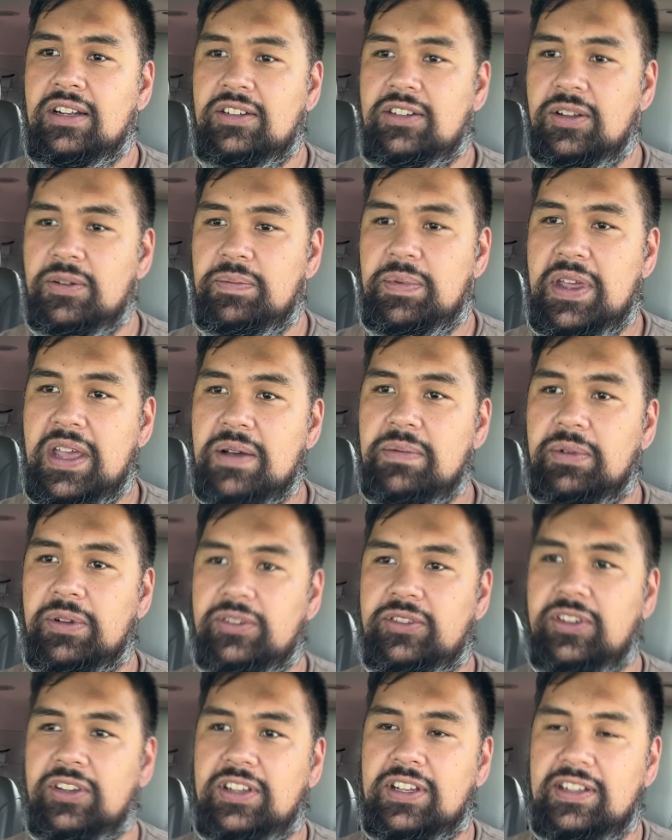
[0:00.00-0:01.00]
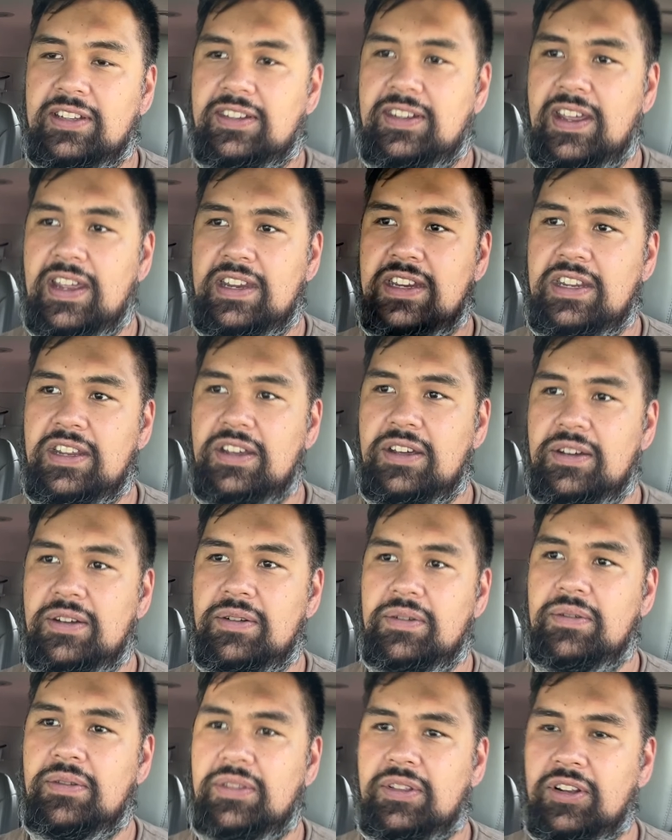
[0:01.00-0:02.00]
to be able to
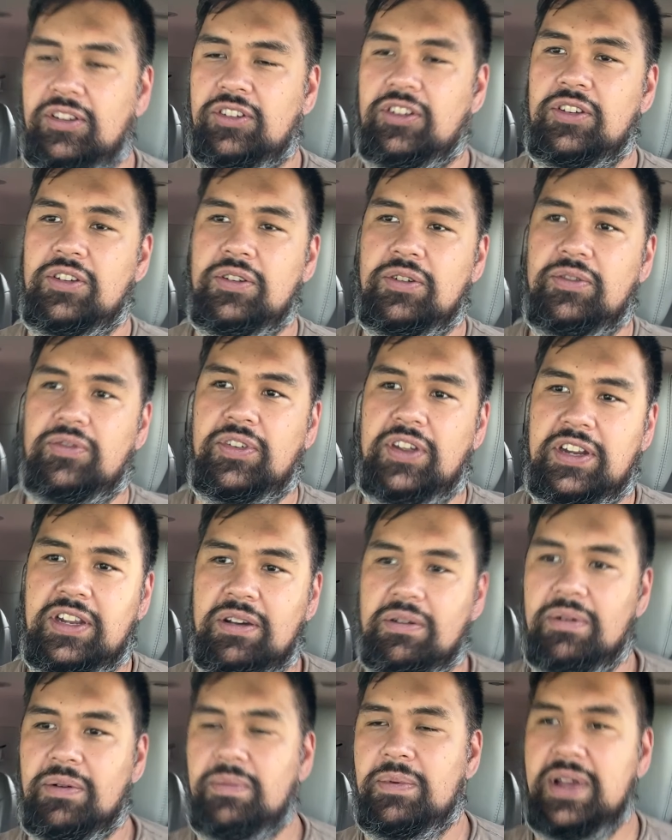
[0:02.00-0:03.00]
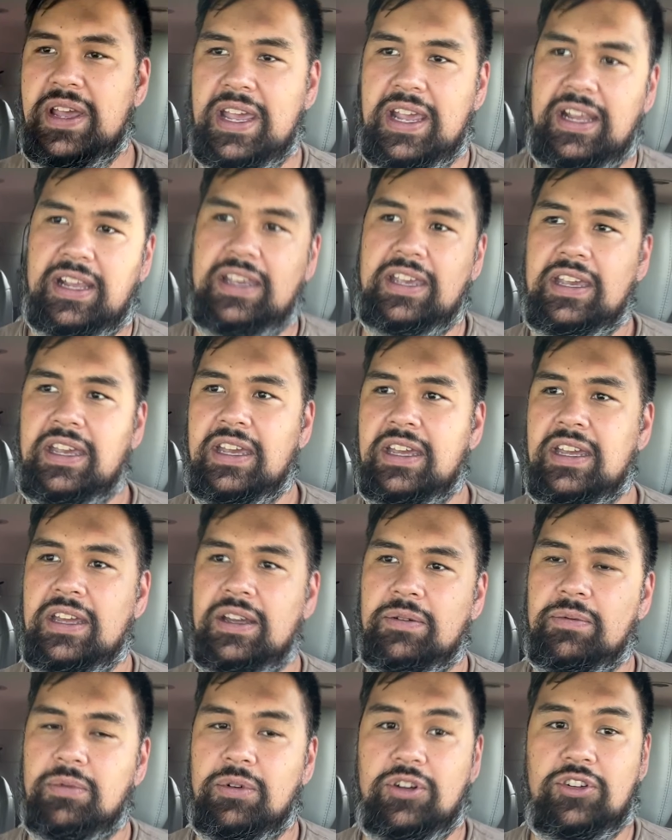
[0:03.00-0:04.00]
continue the two video a week
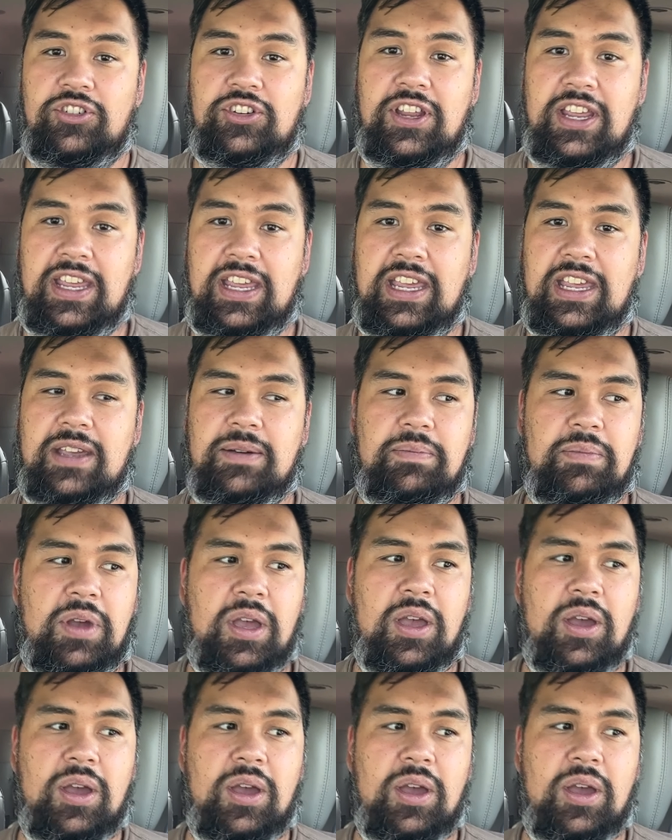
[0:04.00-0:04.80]
regime